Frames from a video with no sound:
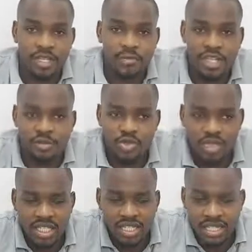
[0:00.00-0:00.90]
Sometimes we
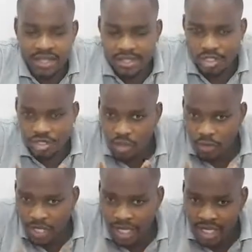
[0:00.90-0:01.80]
eat and the
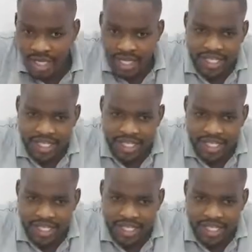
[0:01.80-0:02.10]
stomach